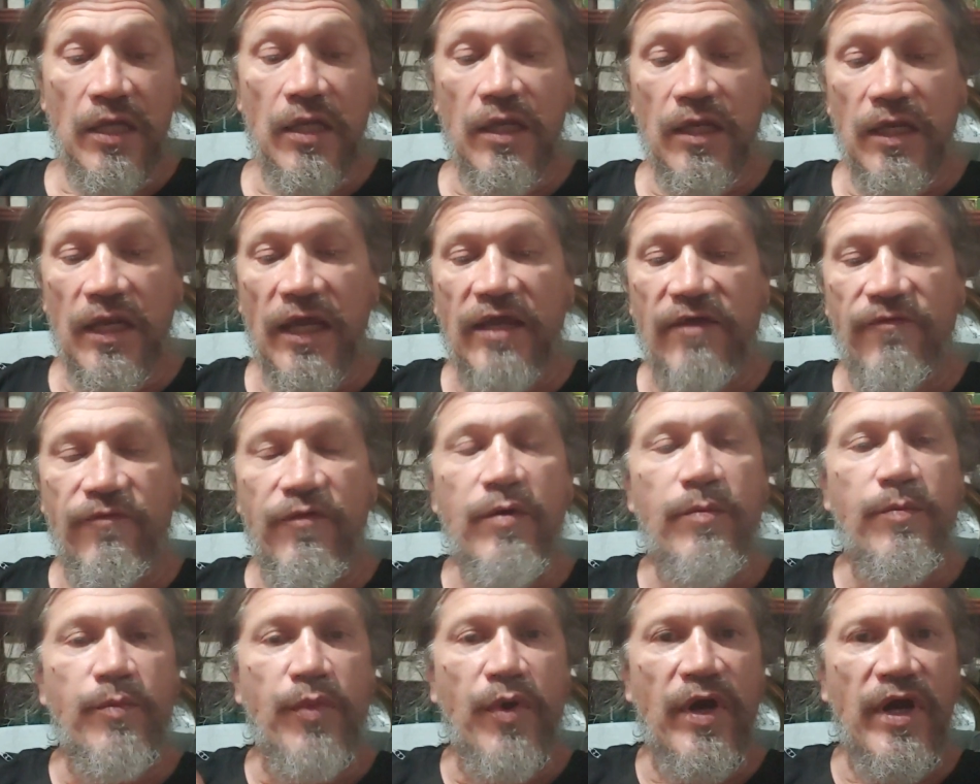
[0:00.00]
Like if
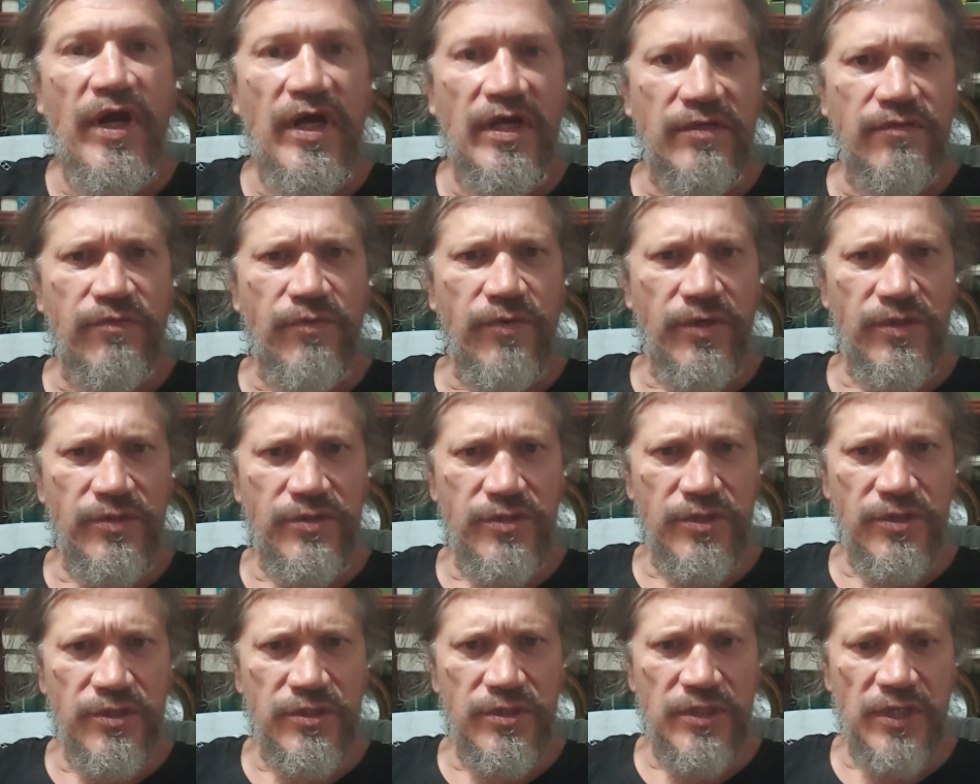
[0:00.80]
you press, for
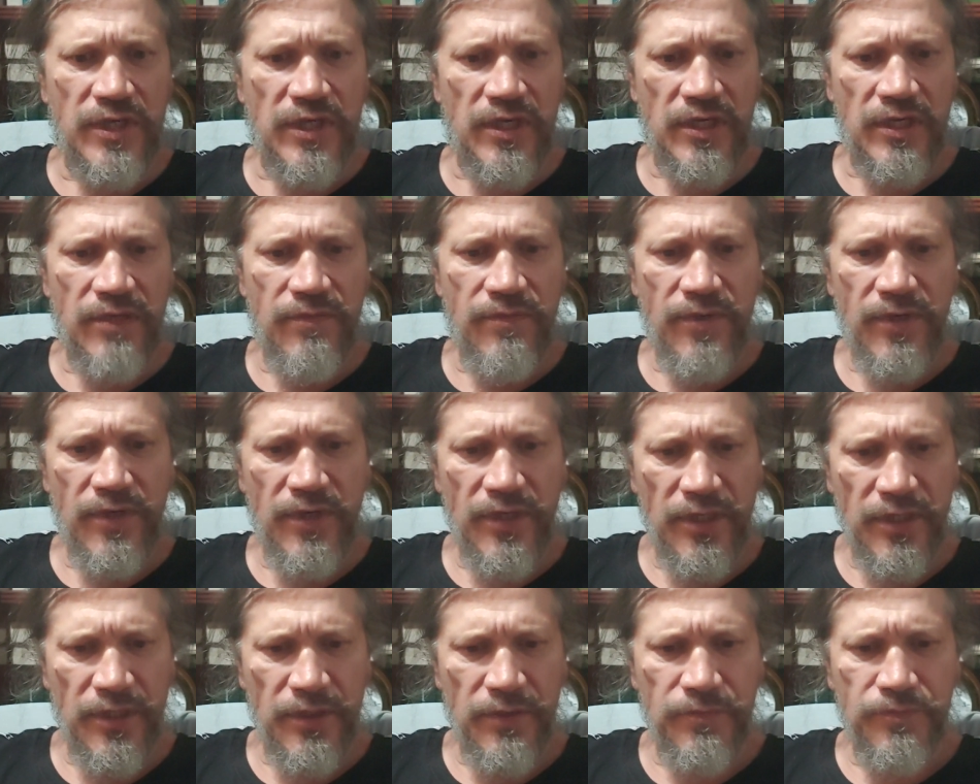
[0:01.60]
instance, even
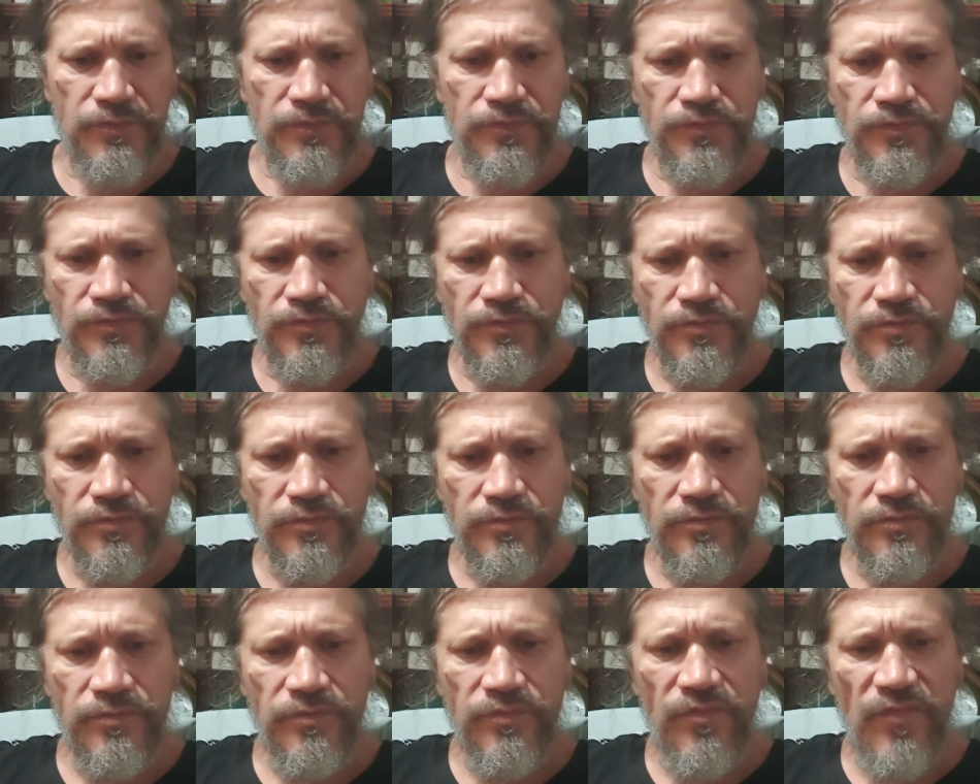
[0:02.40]

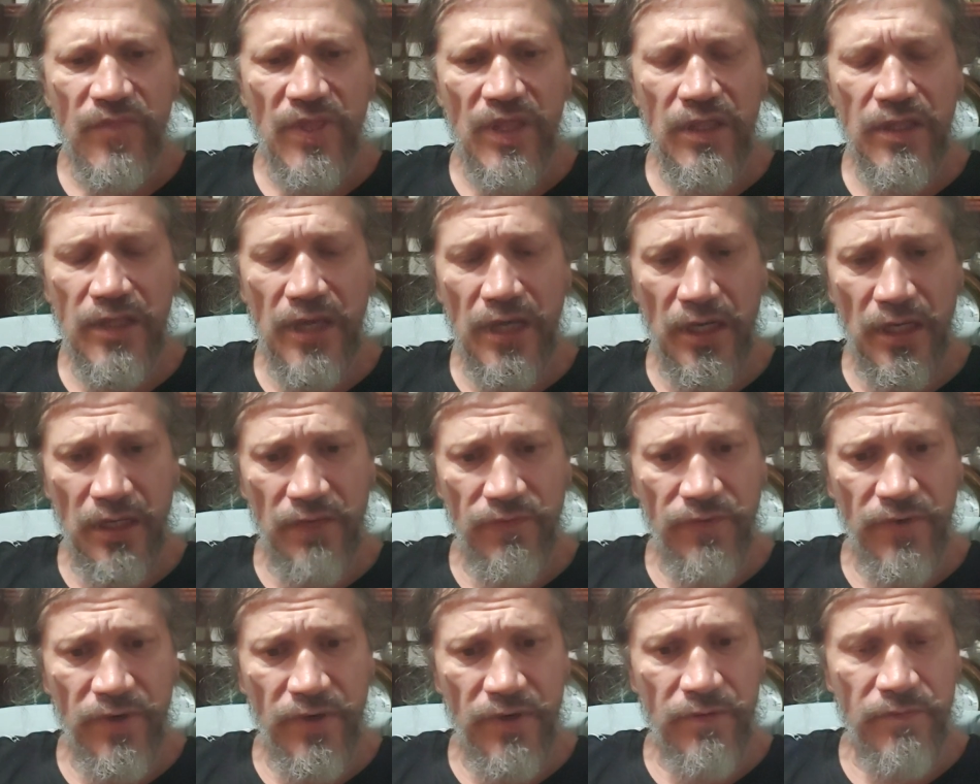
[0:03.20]

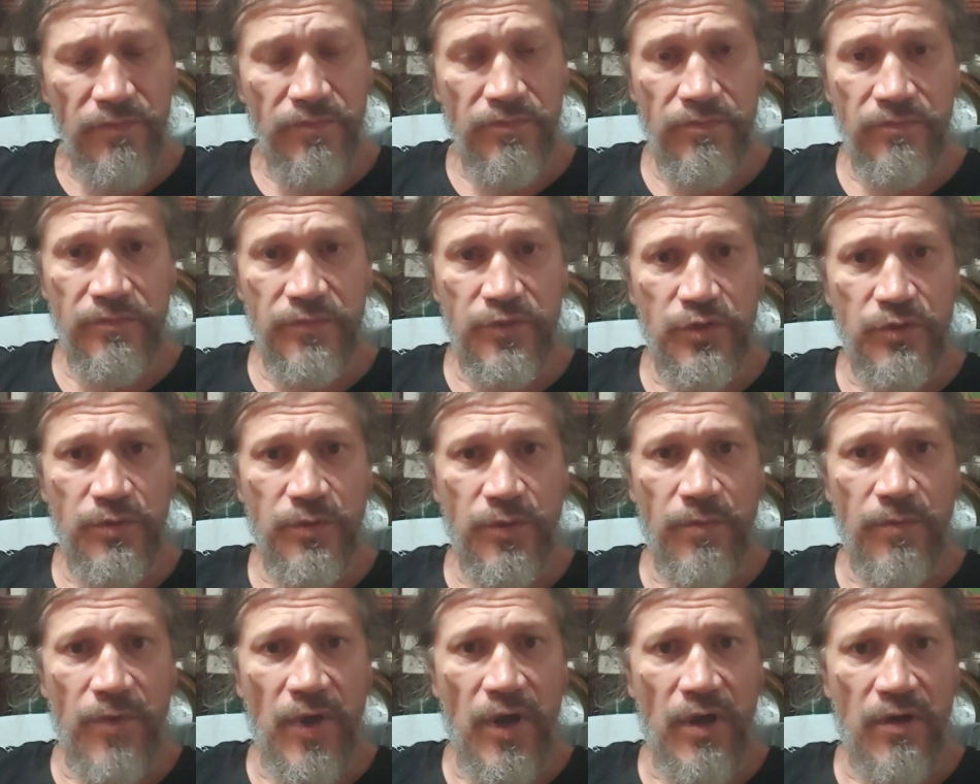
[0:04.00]
that very
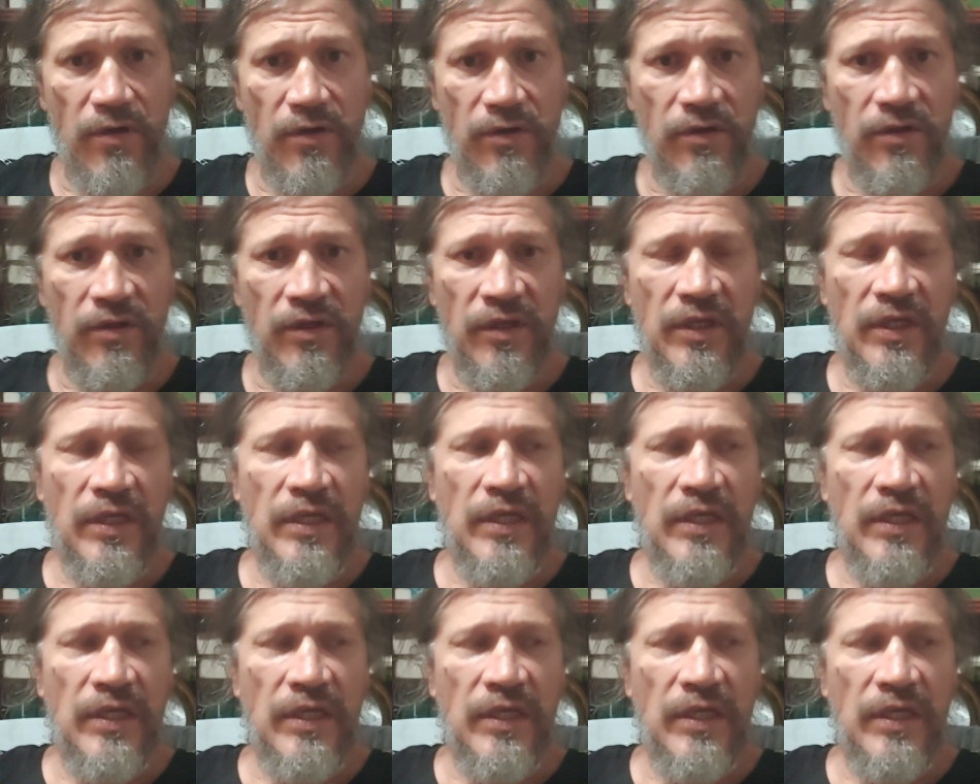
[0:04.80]
supermodel,